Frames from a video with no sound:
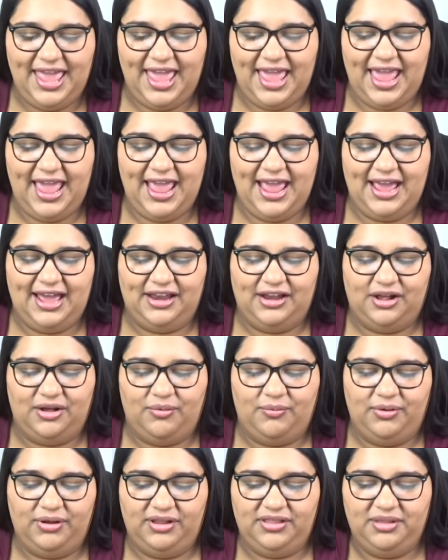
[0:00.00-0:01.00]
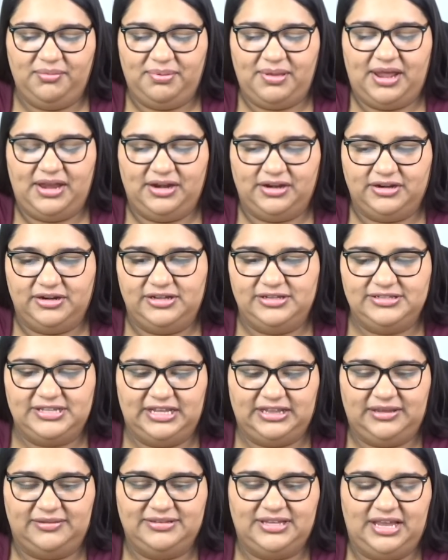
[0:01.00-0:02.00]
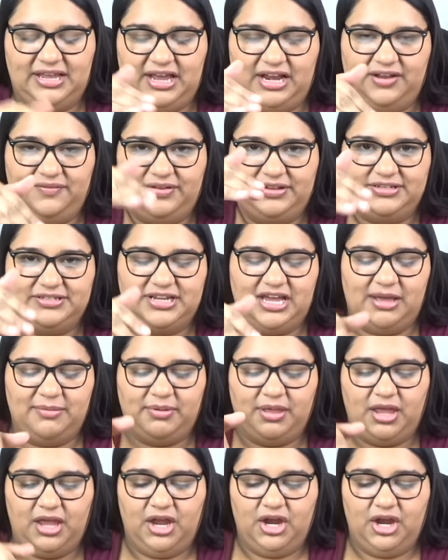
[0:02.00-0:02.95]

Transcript: And one of the planner girls like that was like kind of on top,